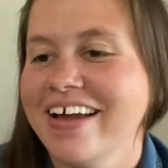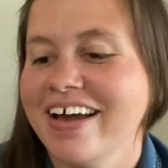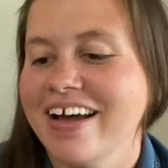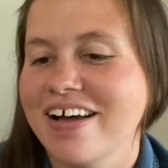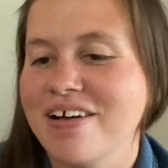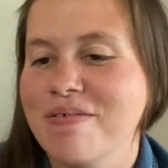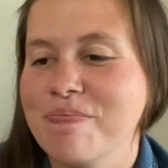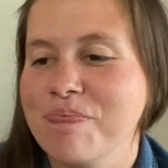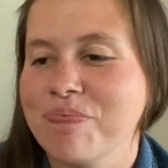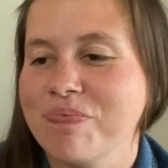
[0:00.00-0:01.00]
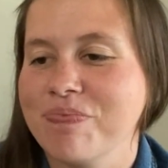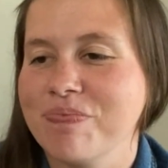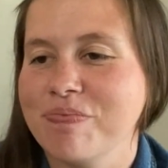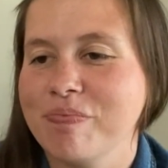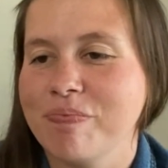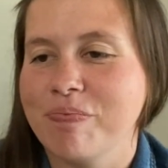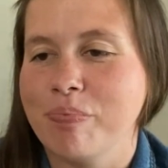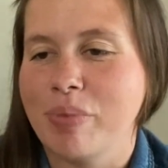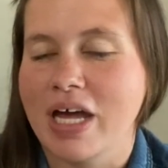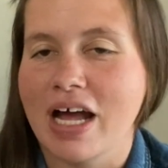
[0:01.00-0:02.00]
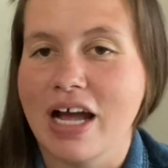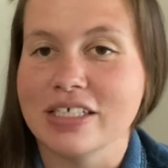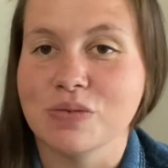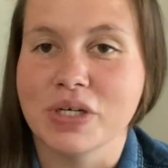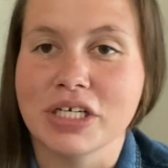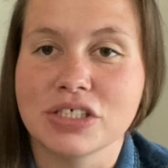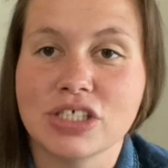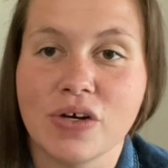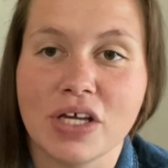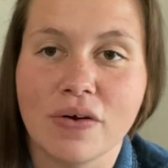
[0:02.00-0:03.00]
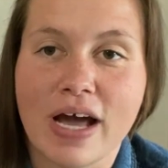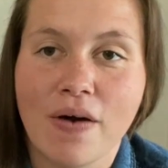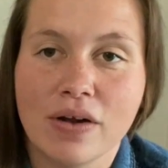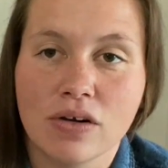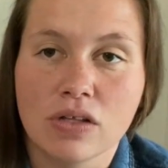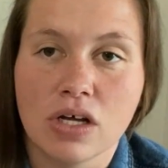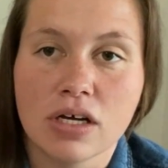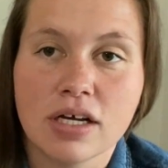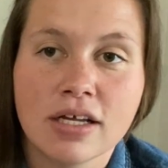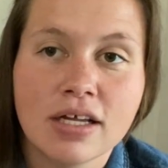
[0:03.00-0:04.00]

But I just wanted to show you how it'll look,